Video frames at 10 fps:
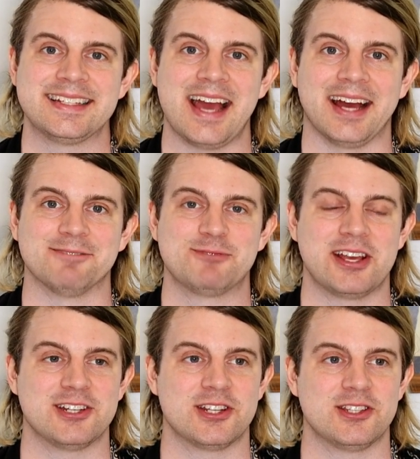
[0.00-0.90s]
yeah,
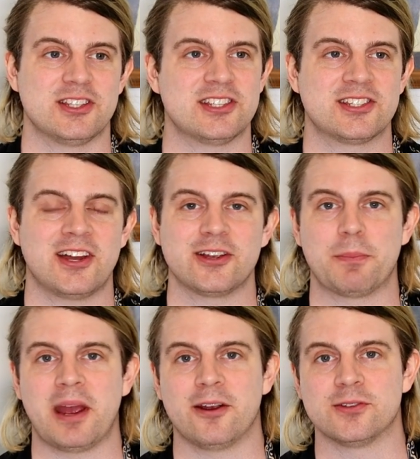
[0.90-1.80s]
tensions. This is not your
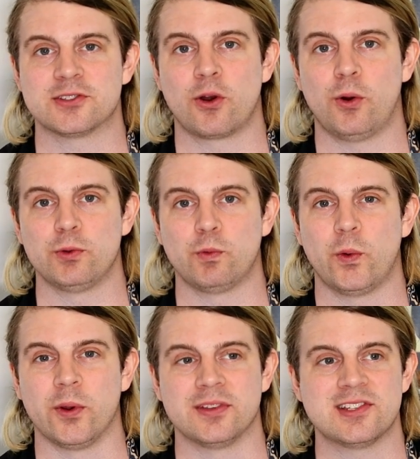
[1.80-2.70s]
parents' Cold
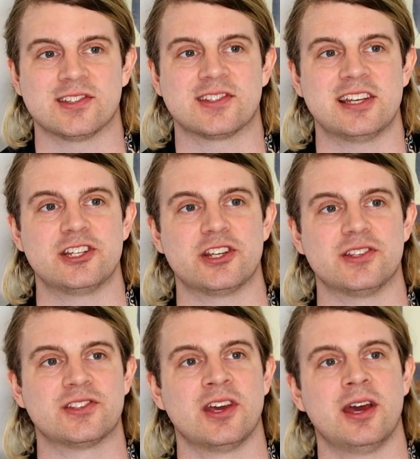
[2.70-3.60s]
War. This is
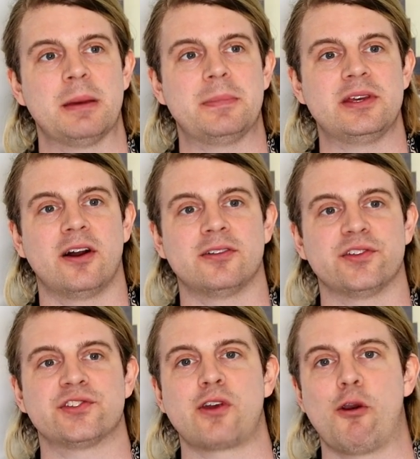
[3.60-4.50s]
tensions beyond
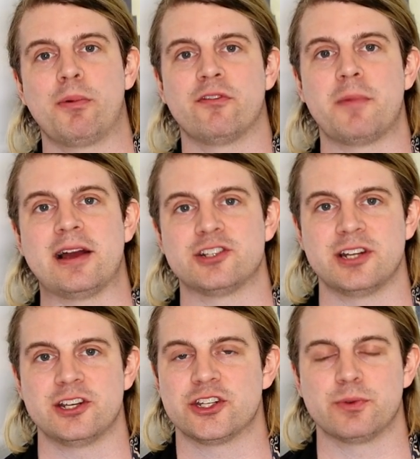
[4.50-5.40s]
the scope of
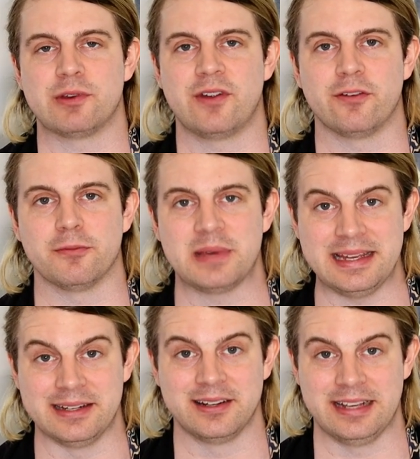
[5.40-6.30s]
imagination we've ever
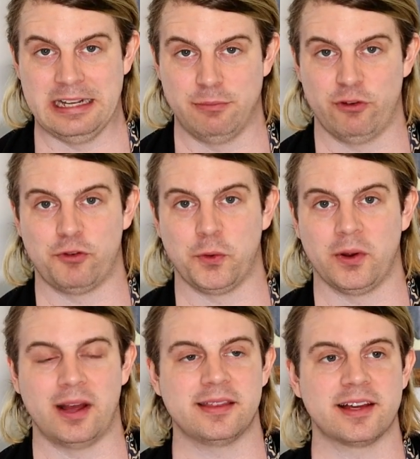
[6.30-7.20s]
been in
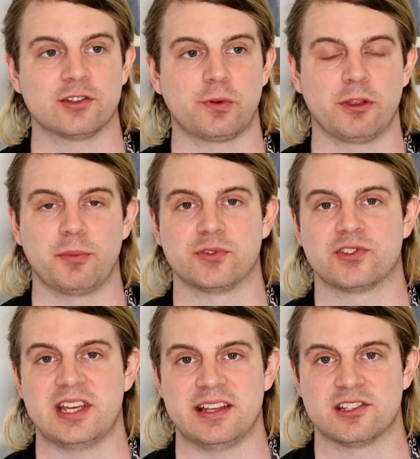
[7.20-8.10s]
before. I think it's one of the
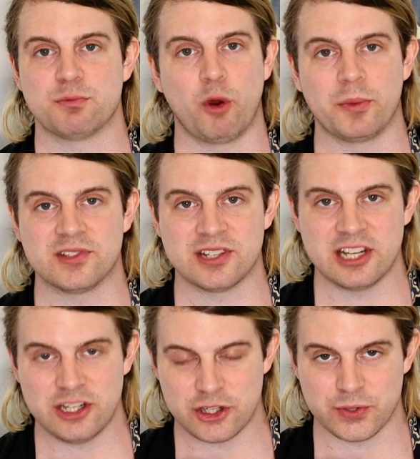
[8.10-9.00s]
most tense moments in
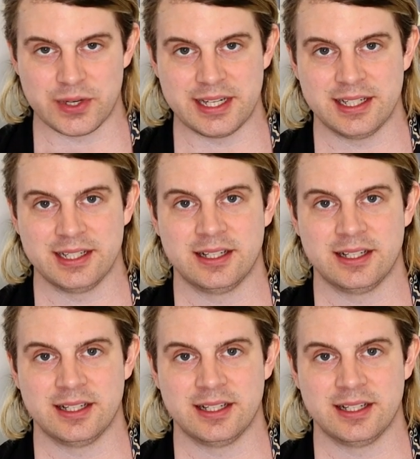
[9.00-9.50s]
history.